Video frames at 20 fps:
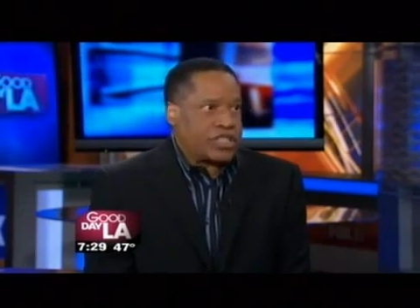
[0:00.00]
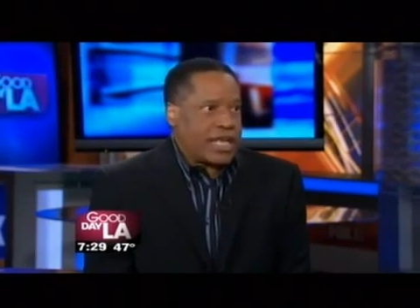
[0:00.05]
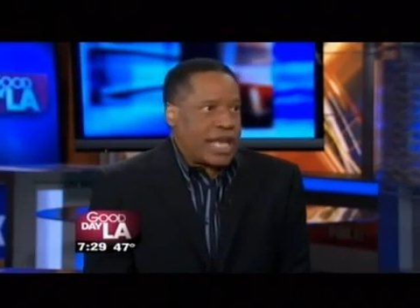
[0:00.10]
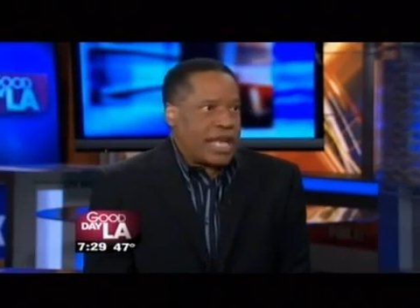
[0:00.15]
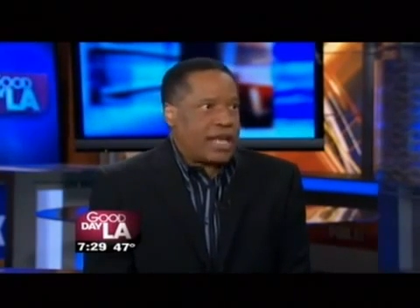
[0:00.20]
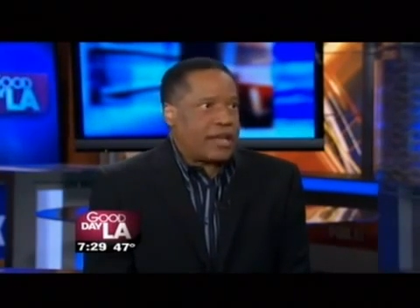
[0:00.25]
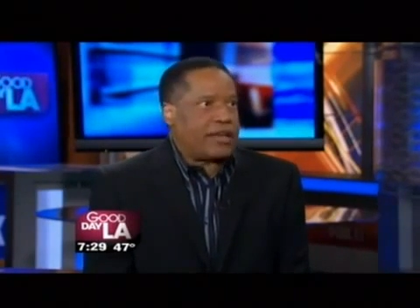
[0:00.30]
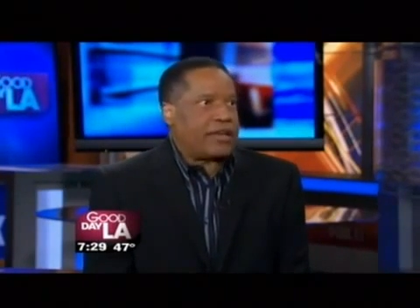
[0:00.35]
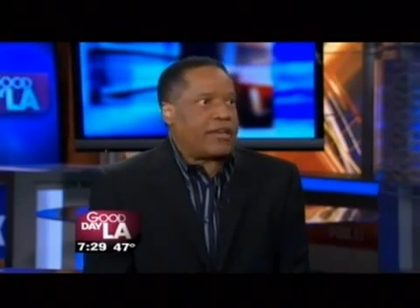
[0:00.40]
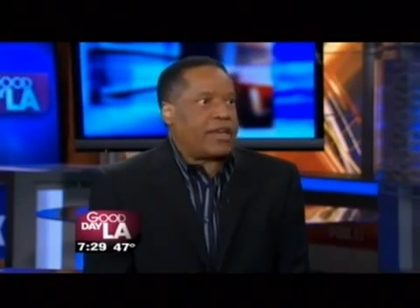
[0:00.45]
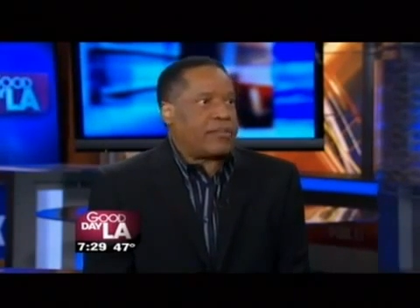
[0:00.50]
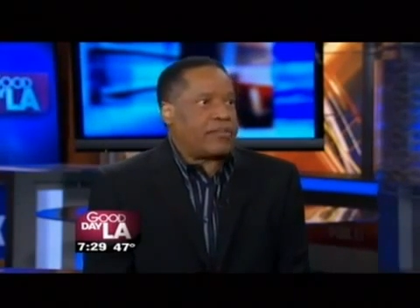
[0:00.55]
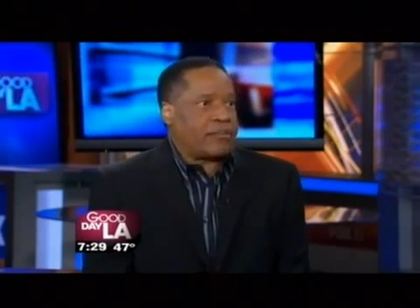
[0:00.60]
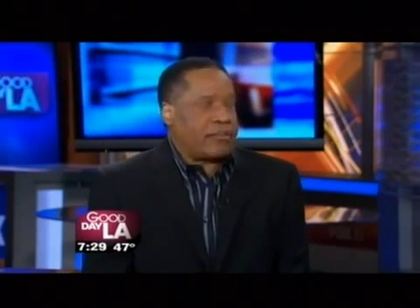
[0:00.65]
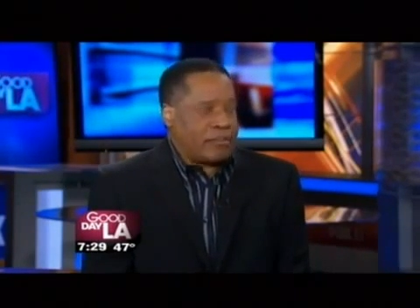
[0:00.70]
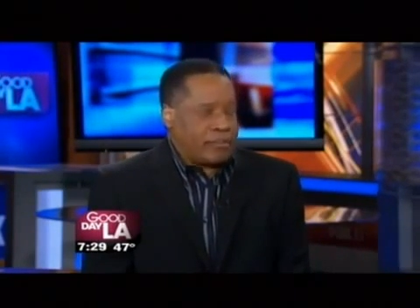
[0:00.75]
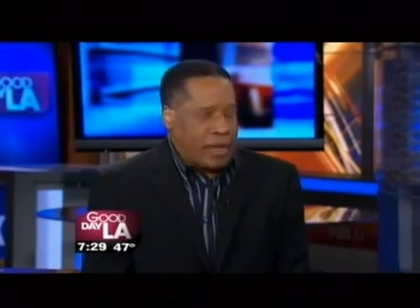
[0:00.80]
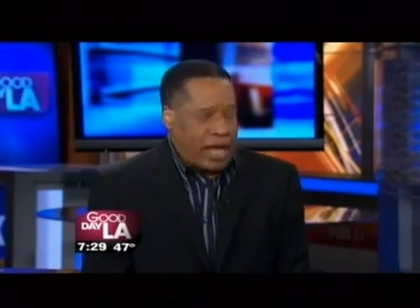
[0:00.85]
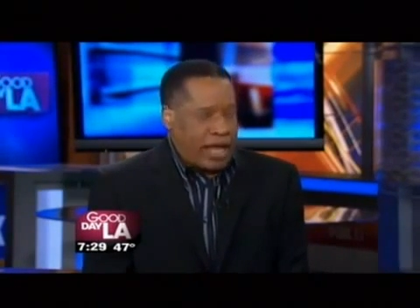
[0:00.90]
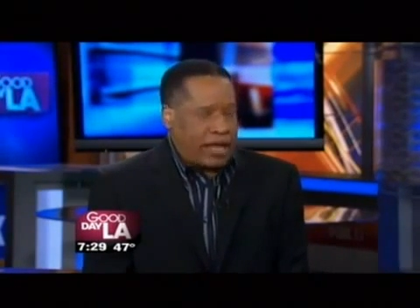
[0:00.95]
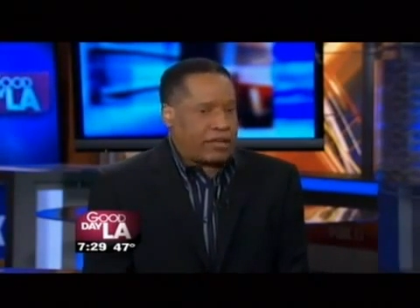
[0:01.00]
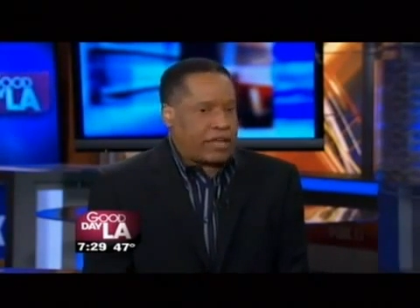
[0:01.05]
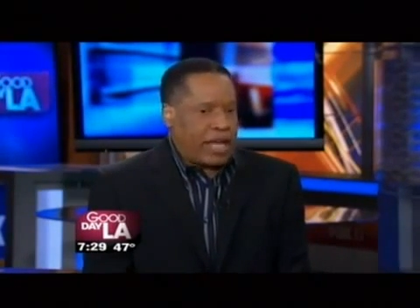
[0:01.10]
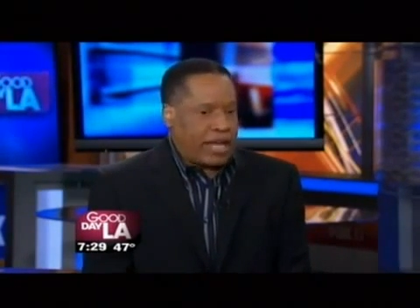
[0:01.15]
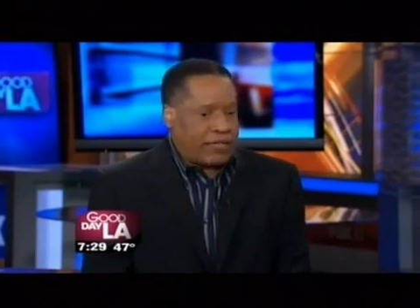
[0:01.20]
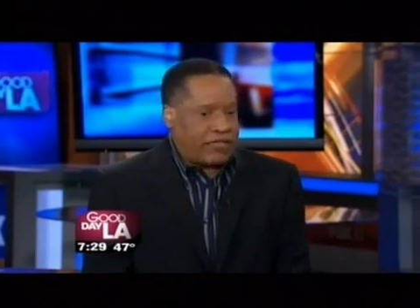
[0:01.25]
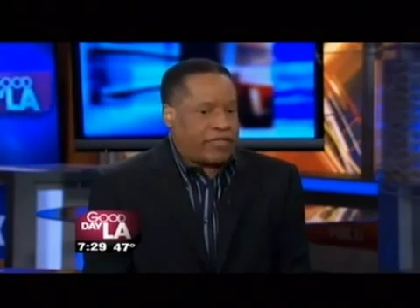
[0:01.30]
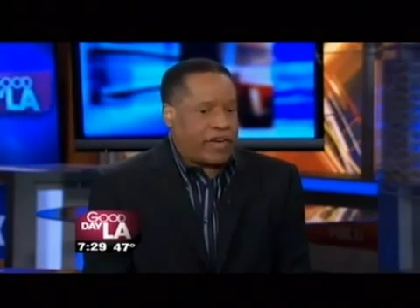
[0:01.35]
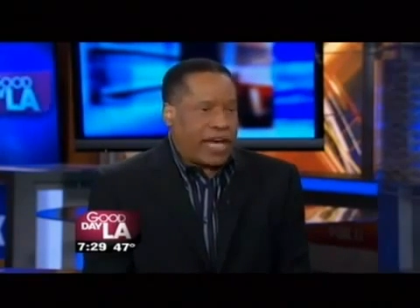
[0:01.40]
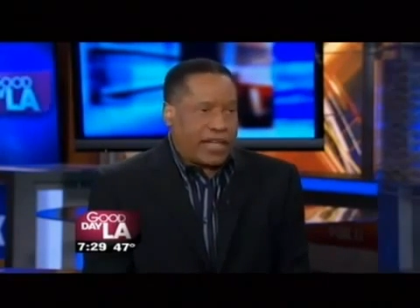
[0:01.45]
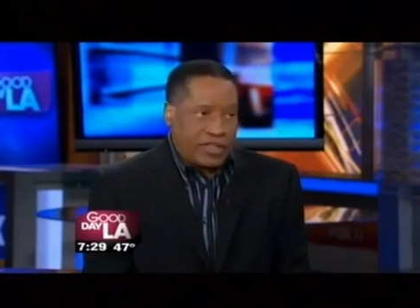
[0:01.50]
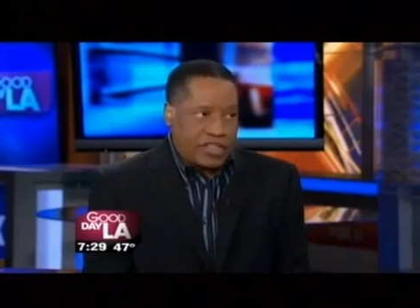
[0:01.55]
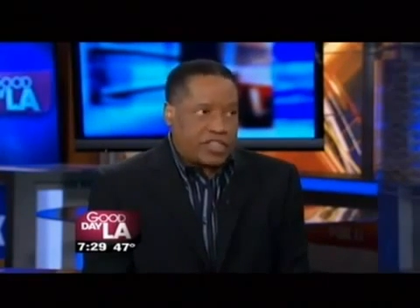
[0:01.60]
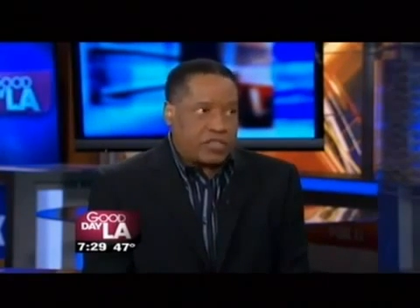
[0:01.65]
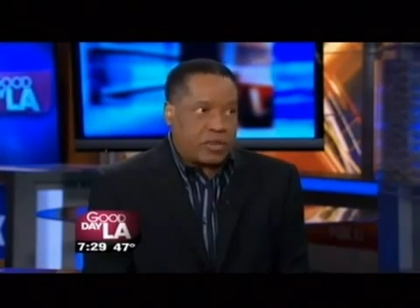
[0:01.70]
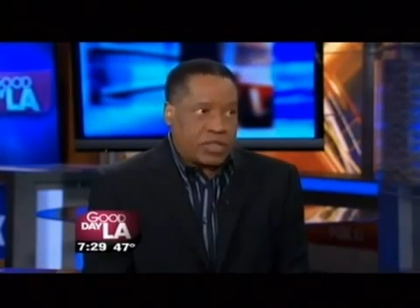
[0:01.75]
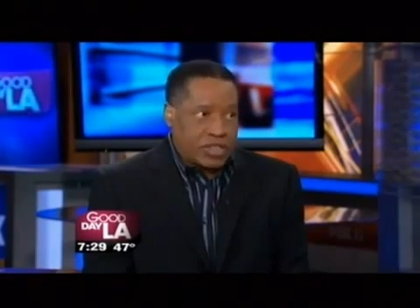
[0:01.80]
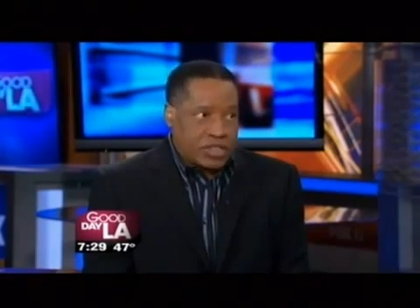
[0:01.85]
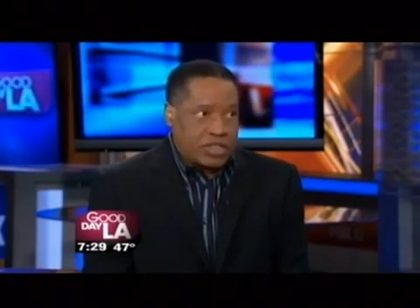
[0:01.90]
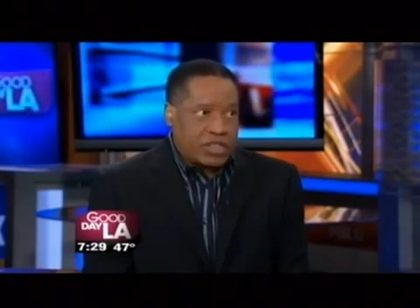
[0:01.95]
You can stand and
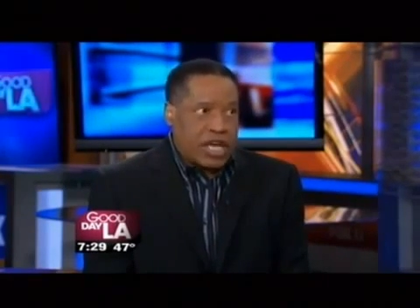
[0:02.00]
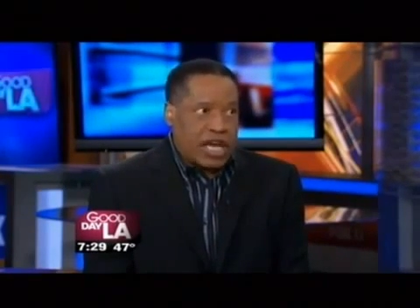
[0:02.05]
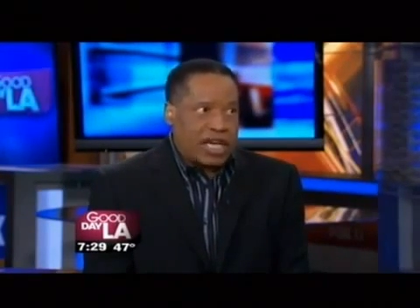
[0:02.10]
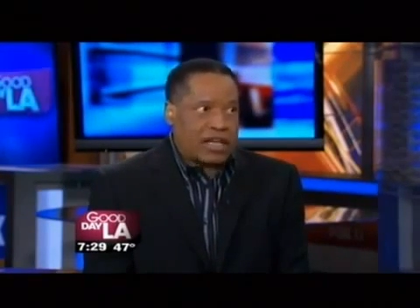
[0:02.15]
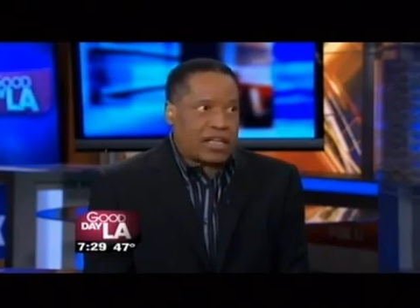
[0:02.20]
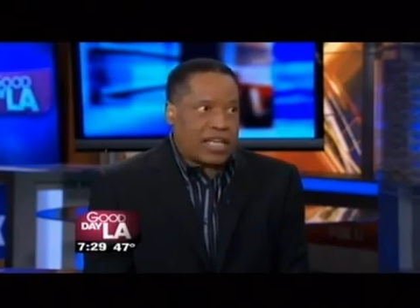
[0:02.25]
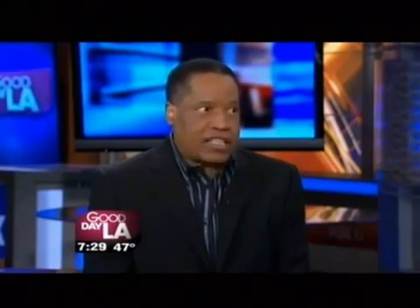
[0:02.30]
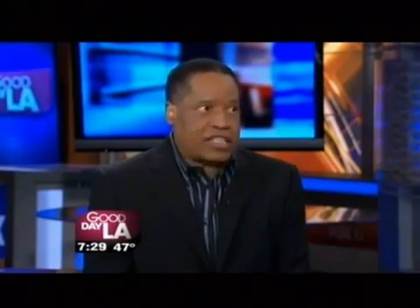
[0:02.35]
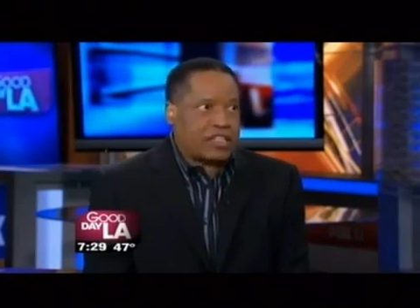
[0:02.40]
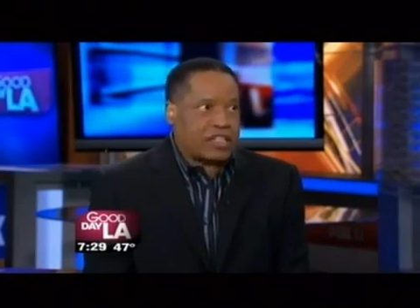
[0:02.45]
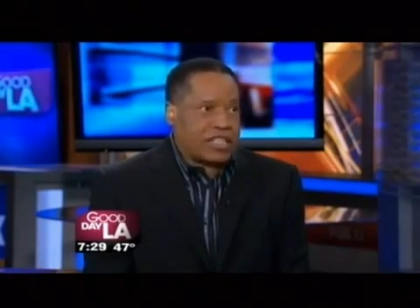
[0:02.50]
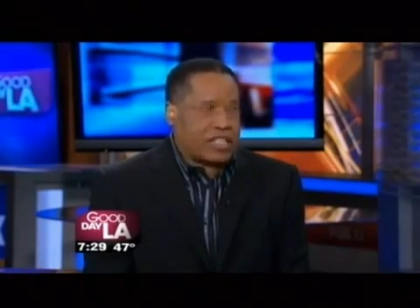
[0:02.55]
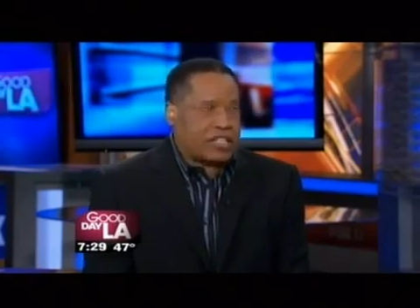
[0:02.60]
fight. This is what this guy